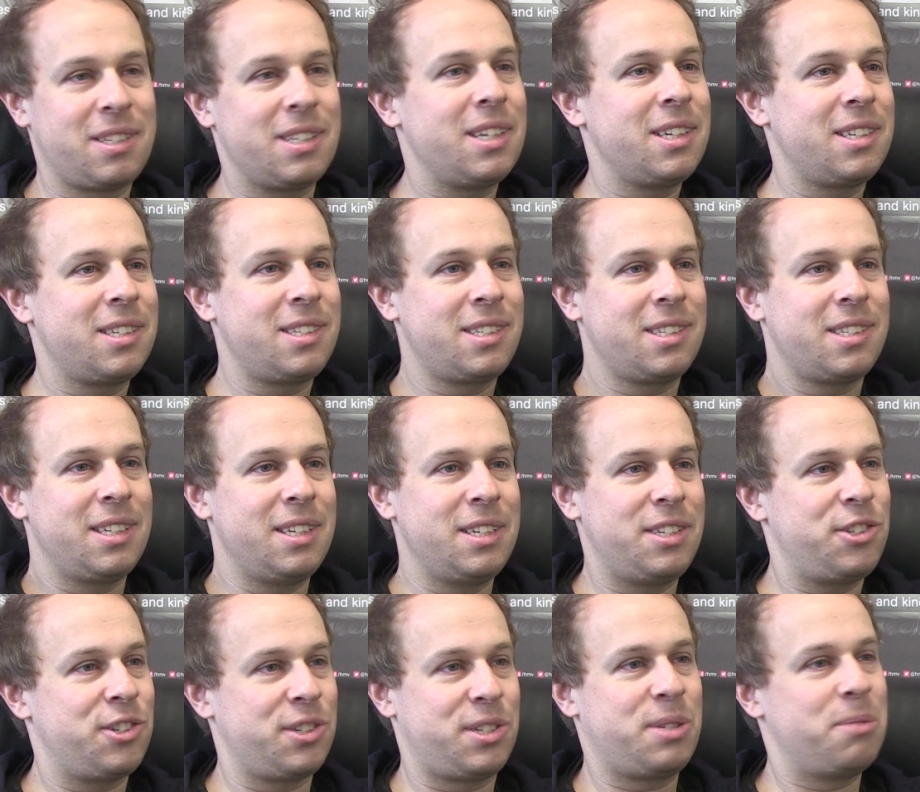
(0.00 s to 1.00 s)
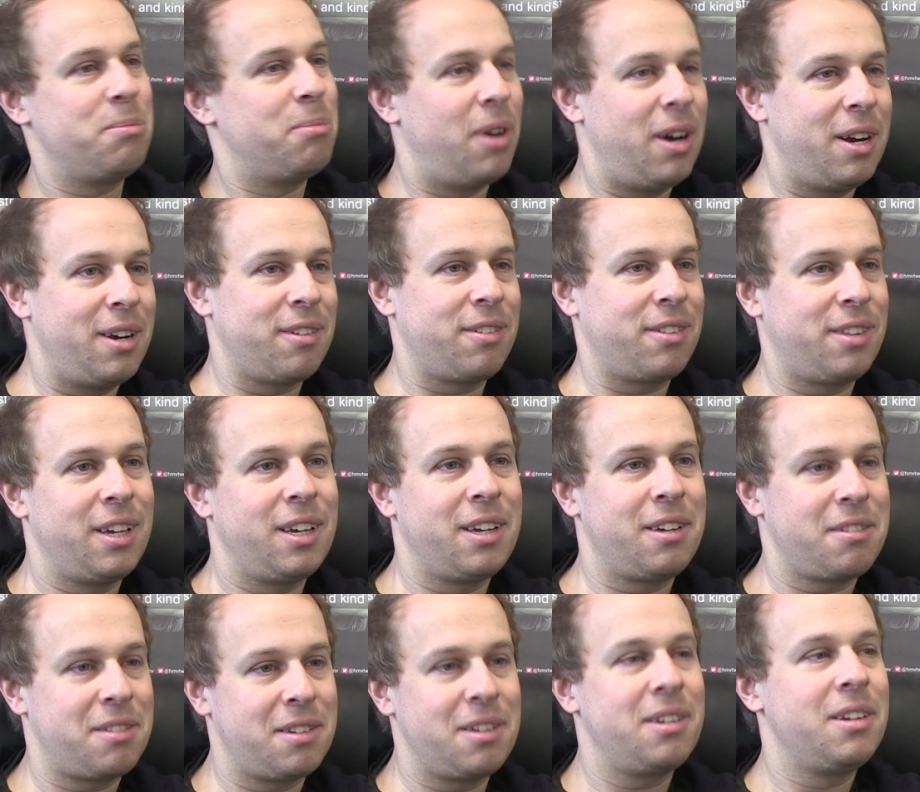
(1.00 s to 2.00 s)
this. It's just some minor
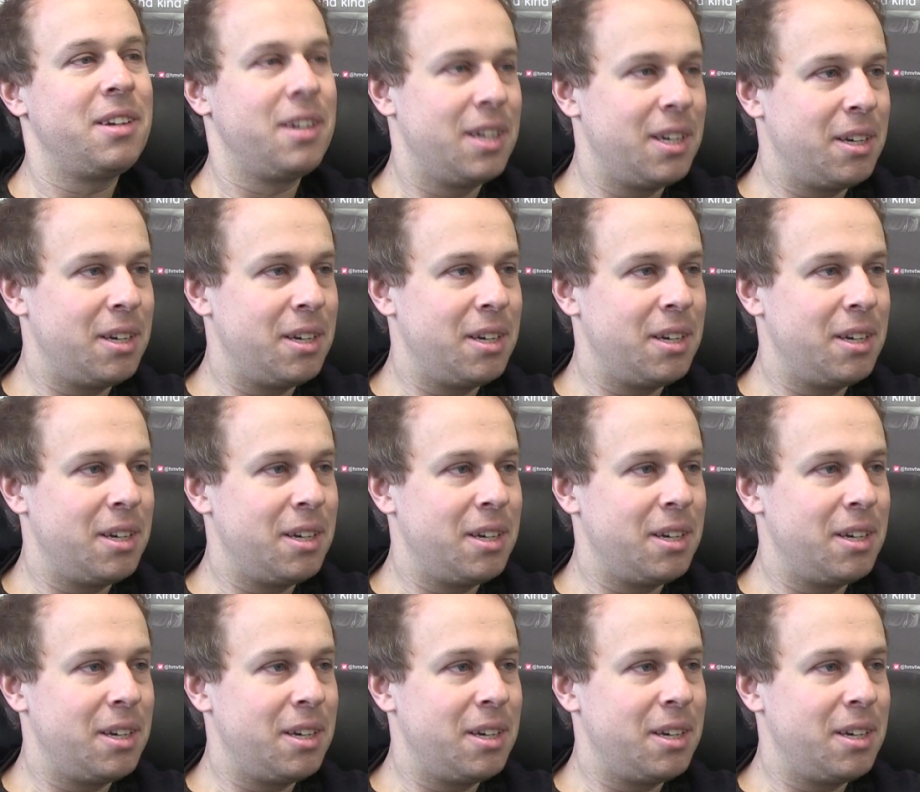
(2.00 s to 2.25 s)
things that